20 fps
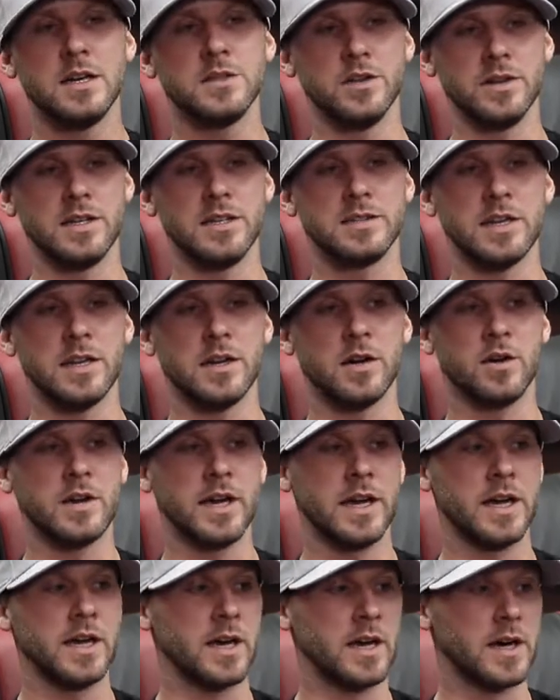So he said,
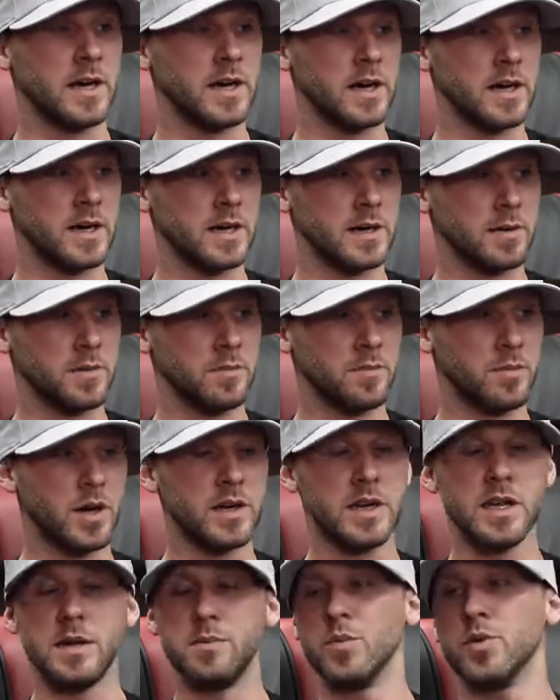"Okay,
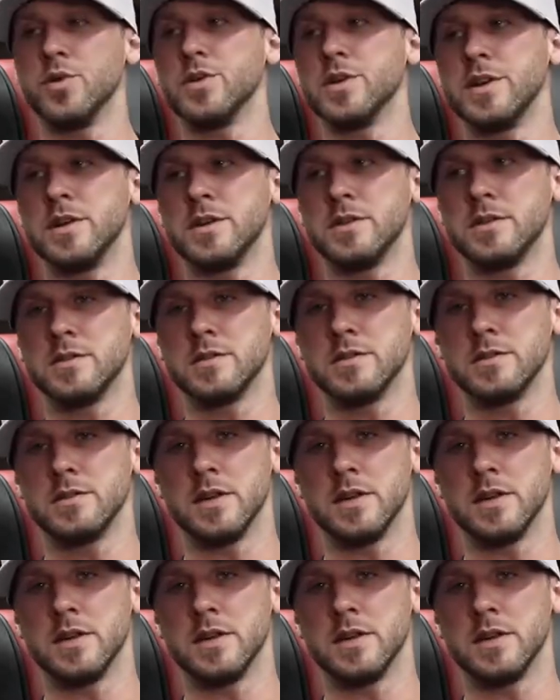Monday morning,